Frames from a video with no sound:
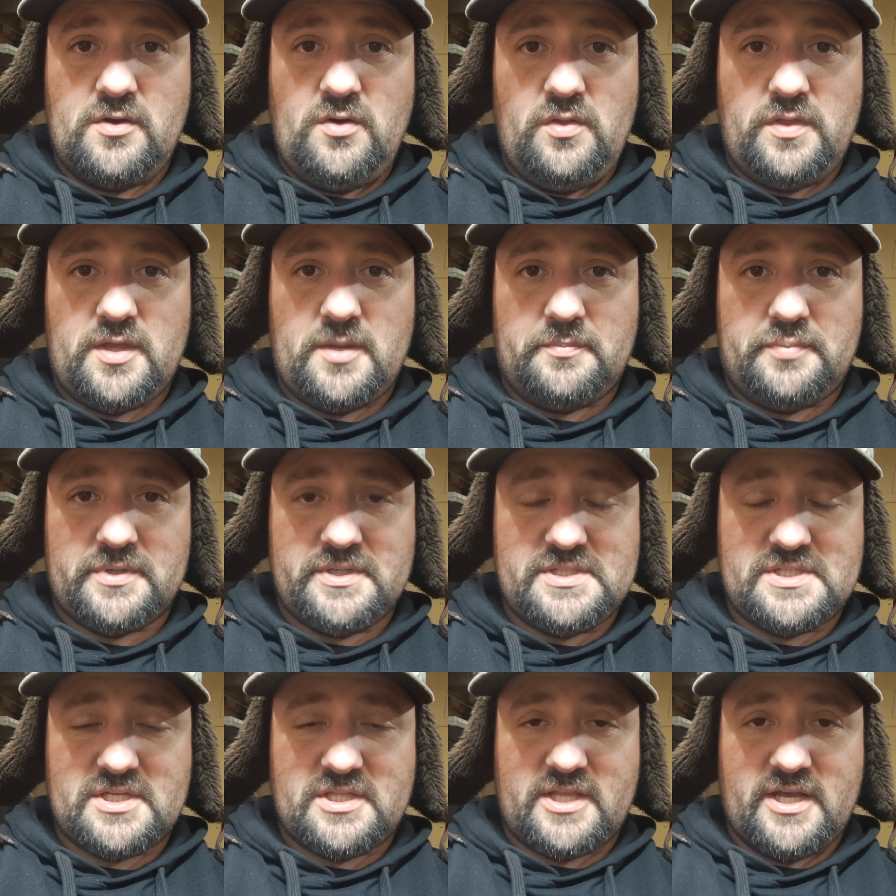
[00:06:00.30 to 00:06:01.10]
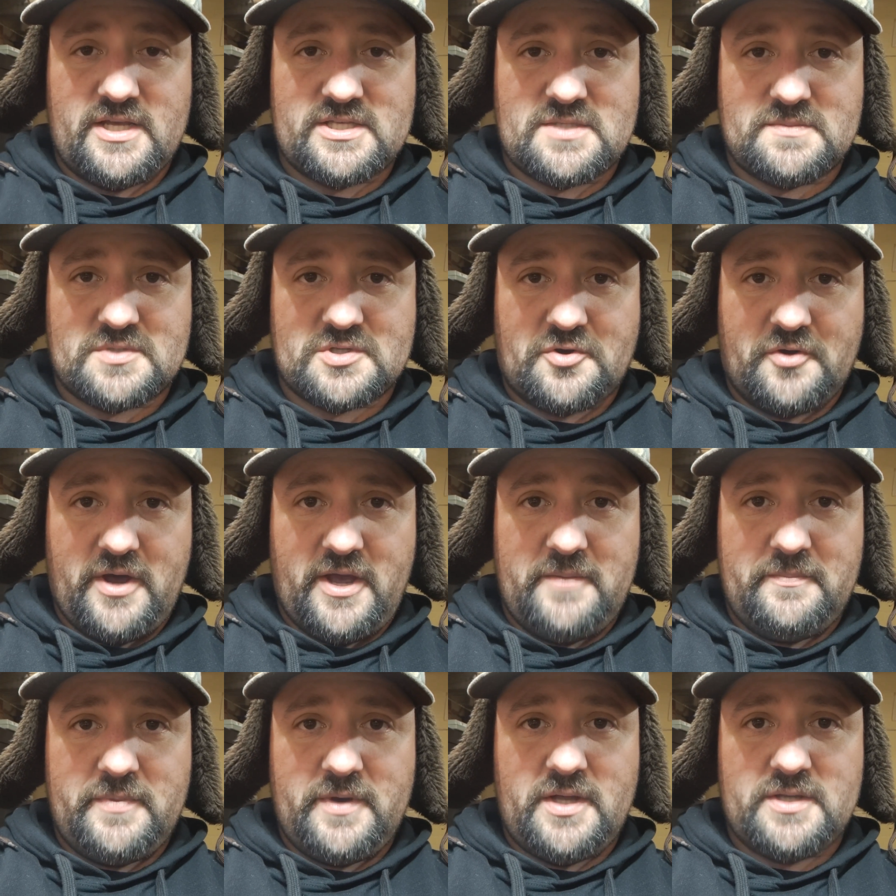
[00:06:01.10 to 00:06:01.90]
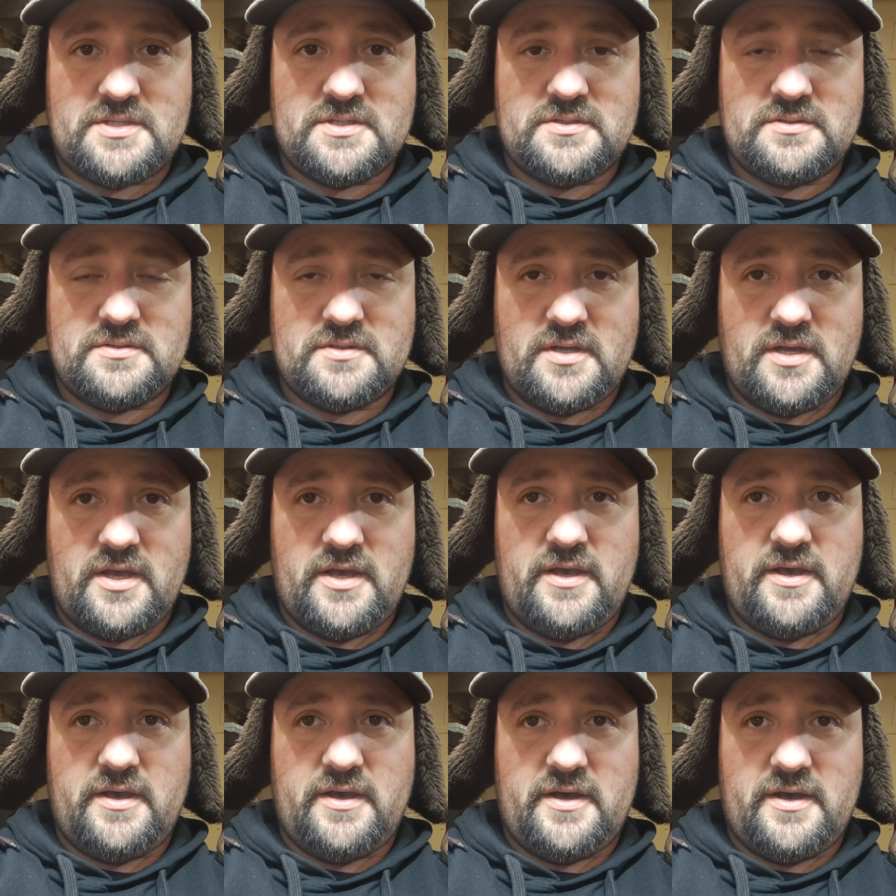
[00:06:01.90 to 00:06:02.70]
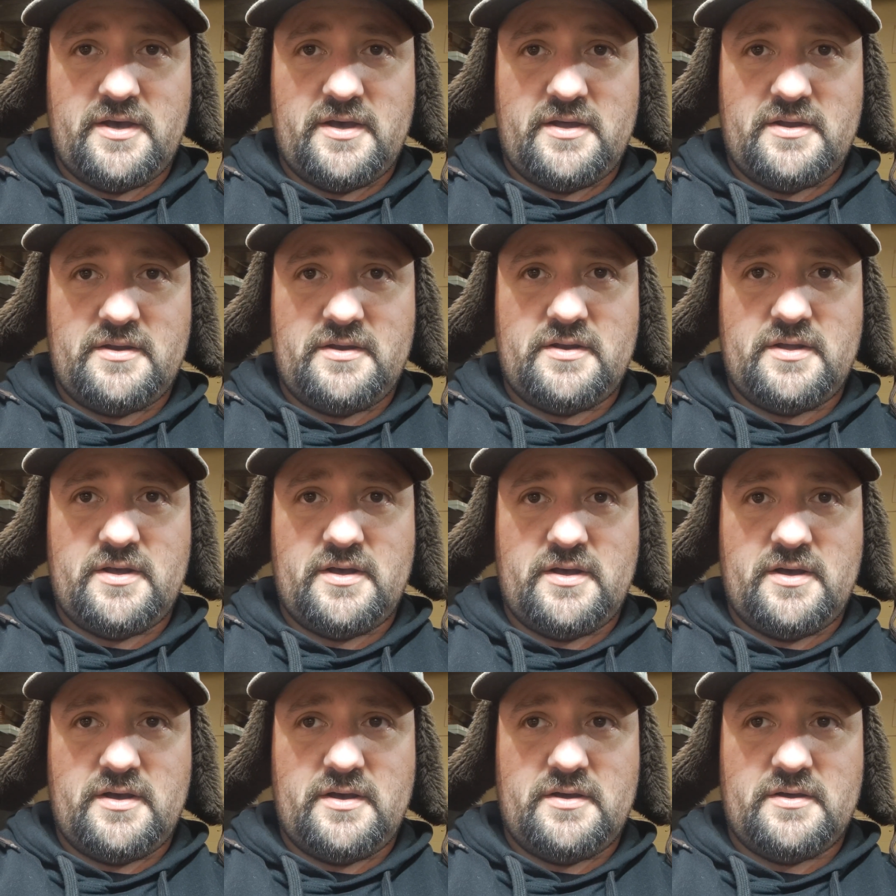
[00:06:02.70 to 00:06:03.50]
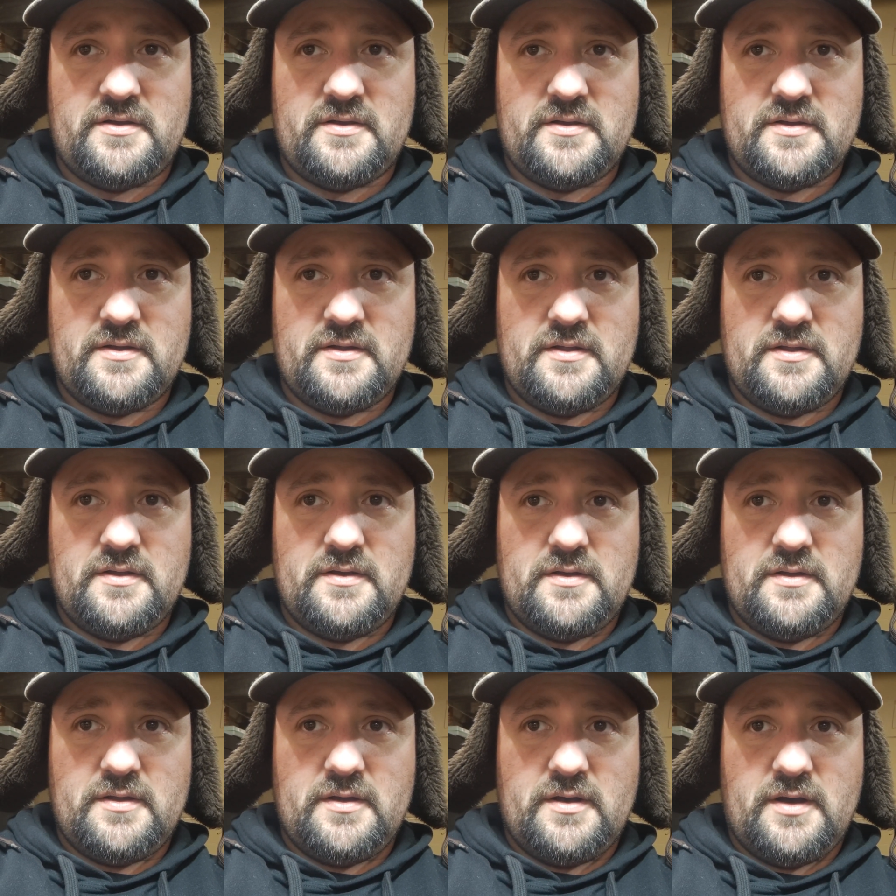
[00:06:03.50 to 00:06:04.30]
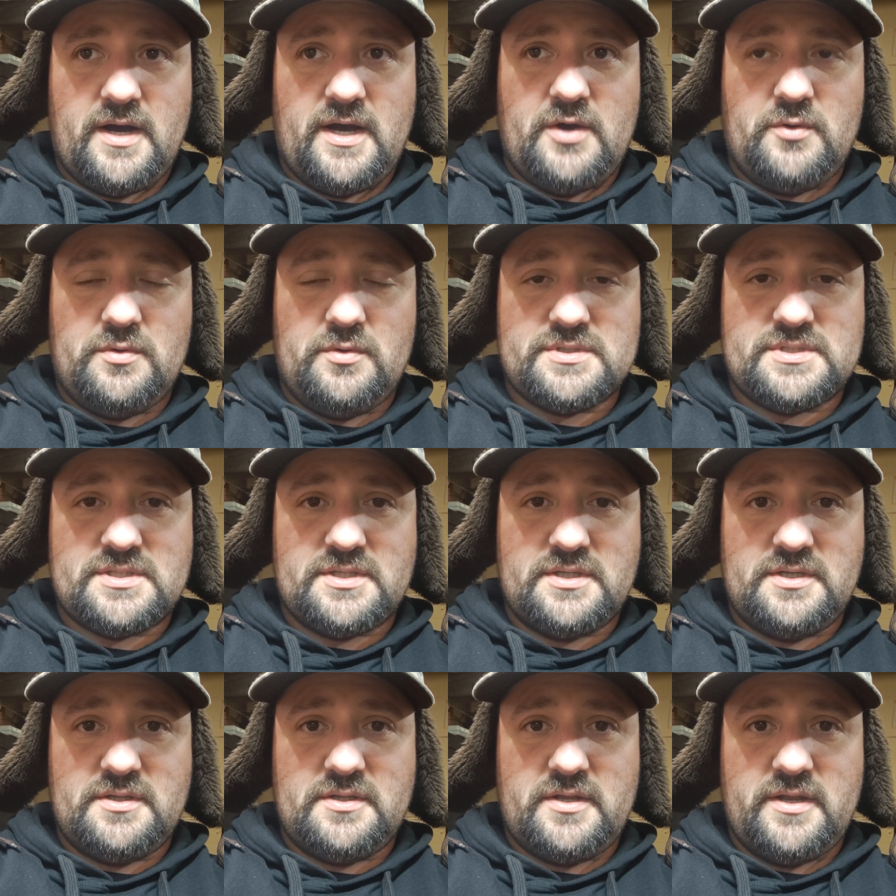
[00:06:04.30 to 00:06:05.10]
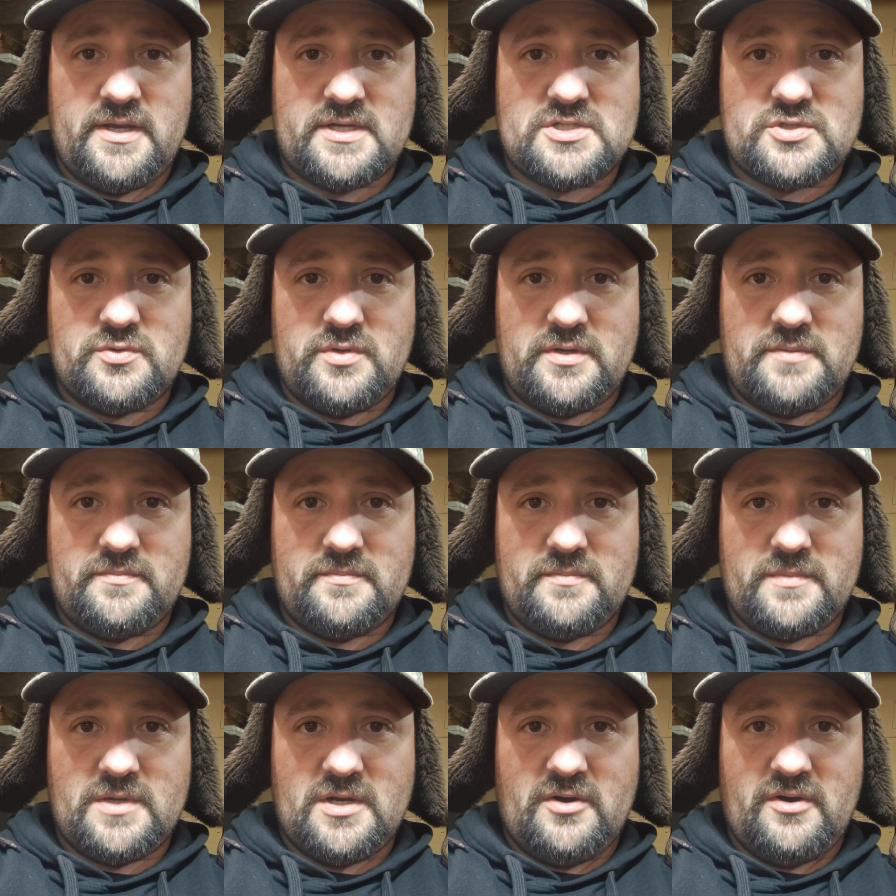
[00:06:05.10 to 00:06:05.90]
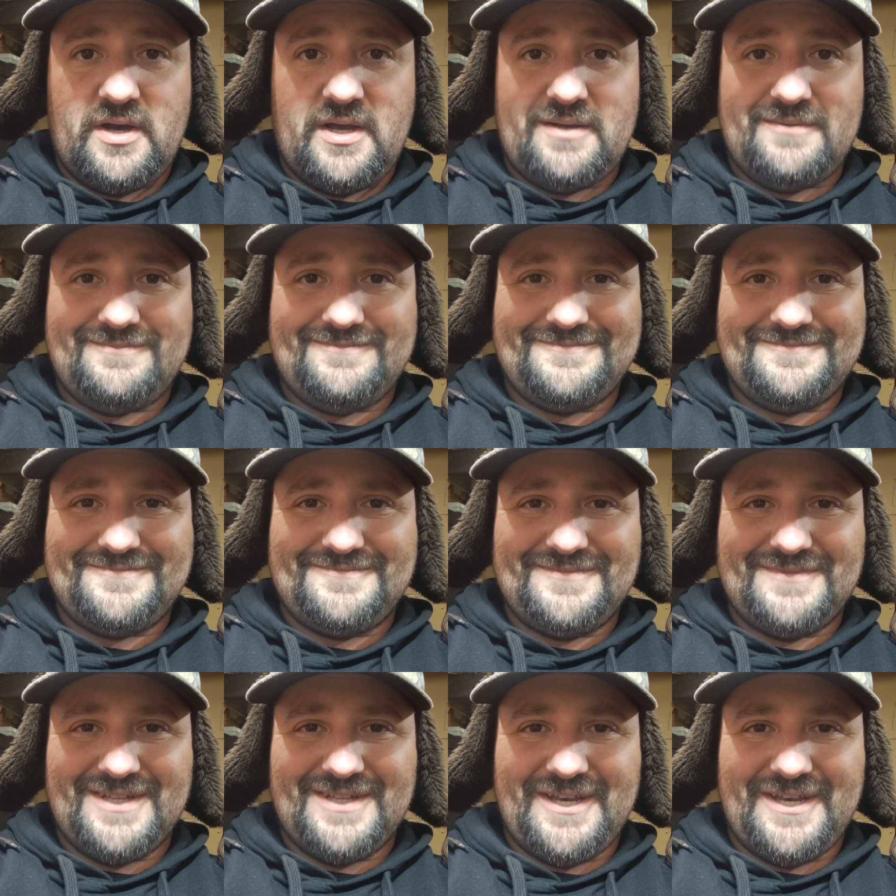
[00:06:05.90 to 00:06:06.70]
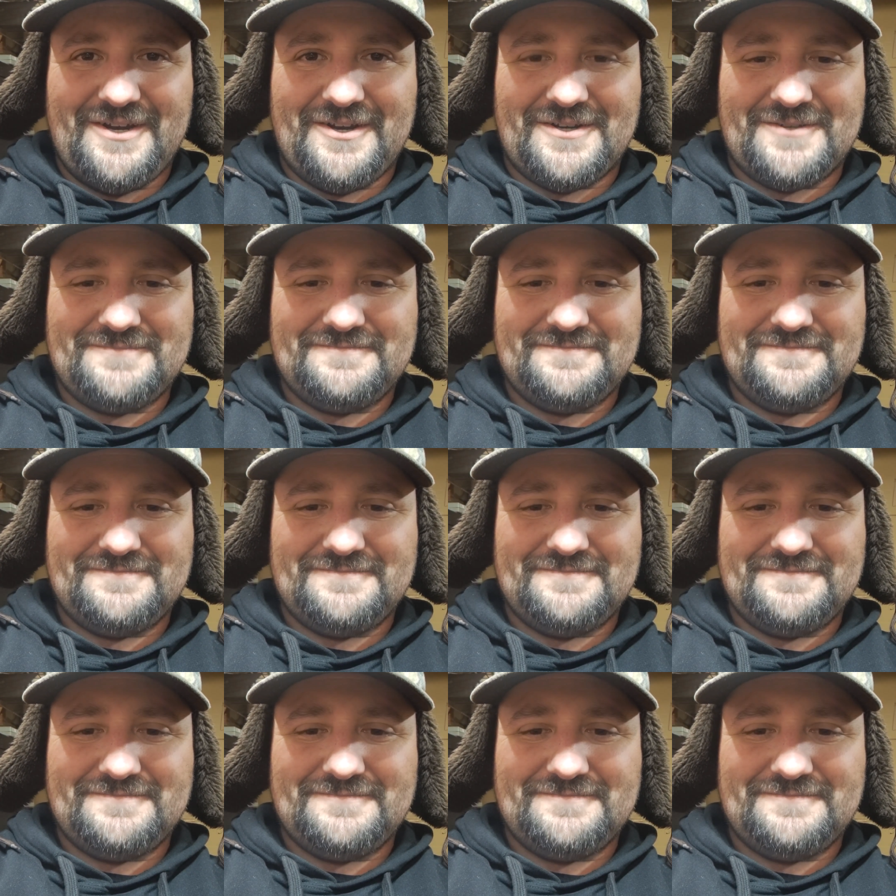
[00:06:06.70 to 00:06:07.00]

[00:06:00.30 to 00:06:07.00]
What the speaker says: then please hit that subscribe button, and I will see you in the next one. Alright, later.